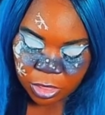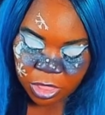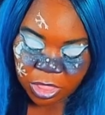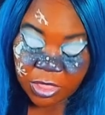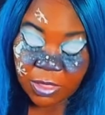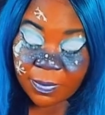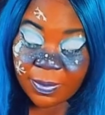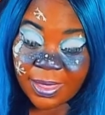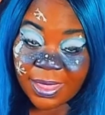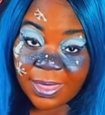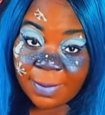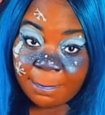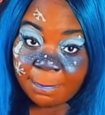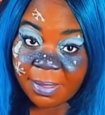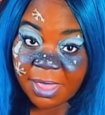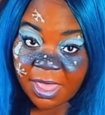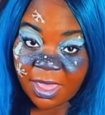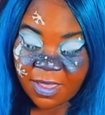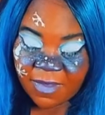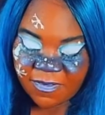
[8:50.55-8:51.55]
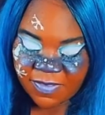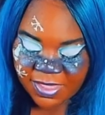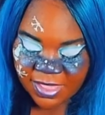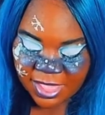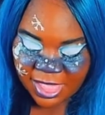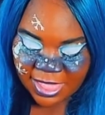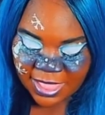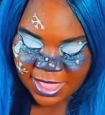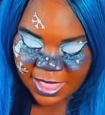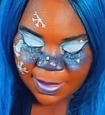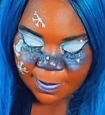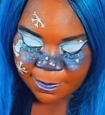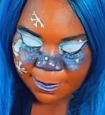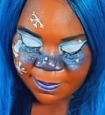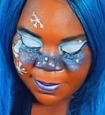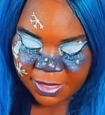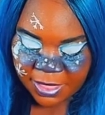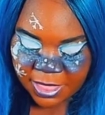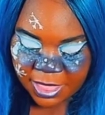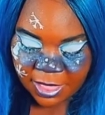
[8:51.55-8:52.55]
going in perfectly,
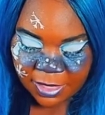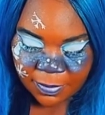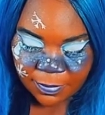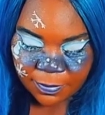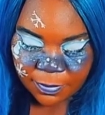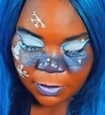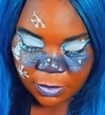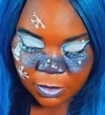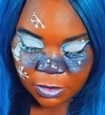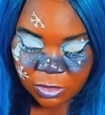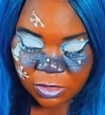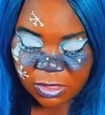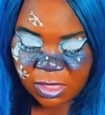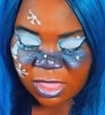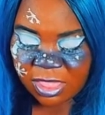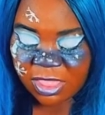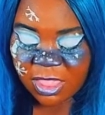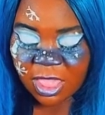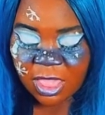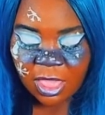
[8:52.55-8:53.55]
but yeah, it's nice.